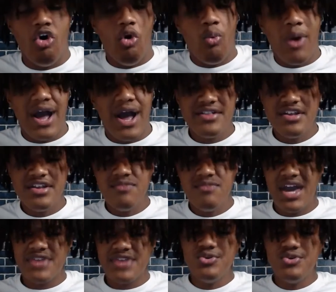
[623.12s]
why didn't
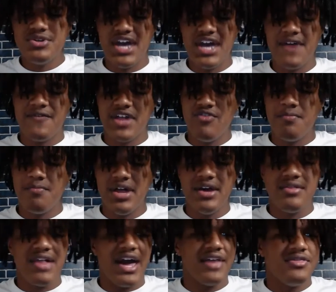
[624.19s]
Matthew Stafford ever play
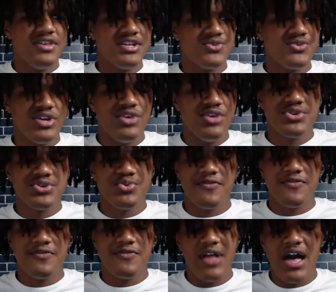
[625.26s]
like this when he was with
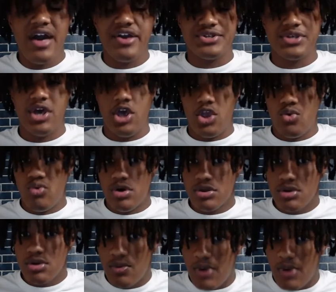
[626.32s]
the Lions? You want to
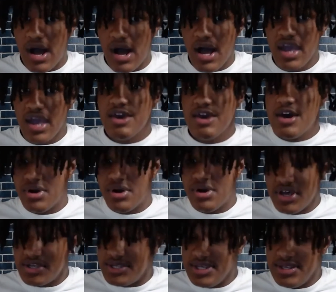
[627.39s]
know why?
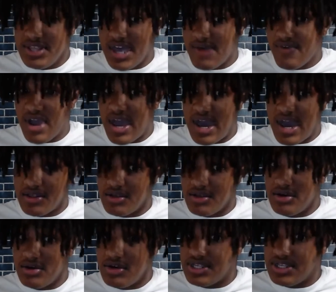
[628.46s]
Because he never had a
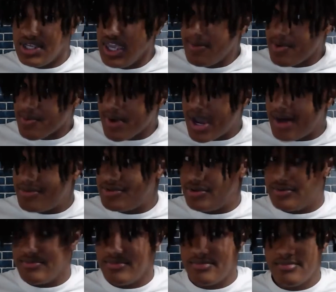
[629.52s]
good team around
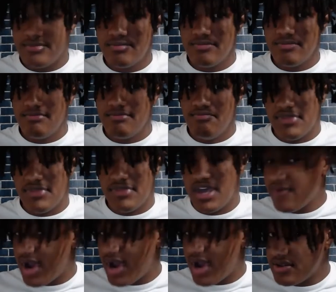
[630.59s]
him.
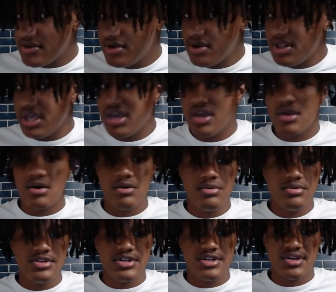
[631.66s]
Never had a good head
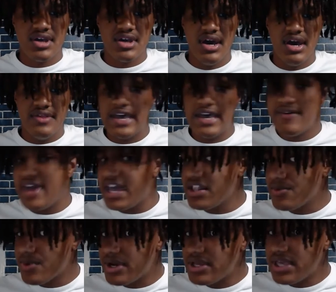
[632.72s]
coach. Never had a
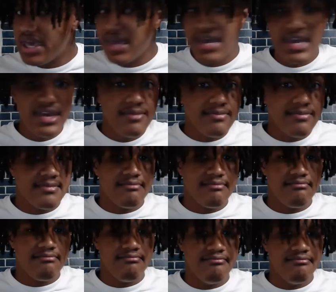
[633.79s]
run game.
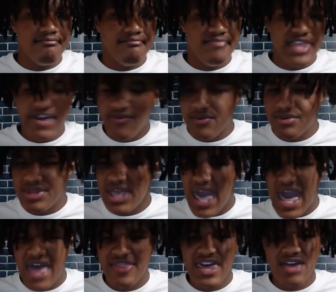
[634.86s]
Never really
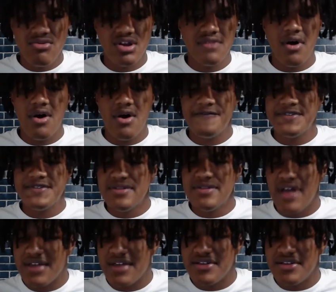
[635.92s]
had that great of an offensive
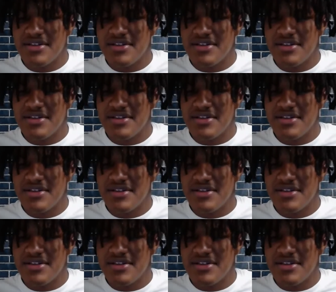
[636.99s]
line in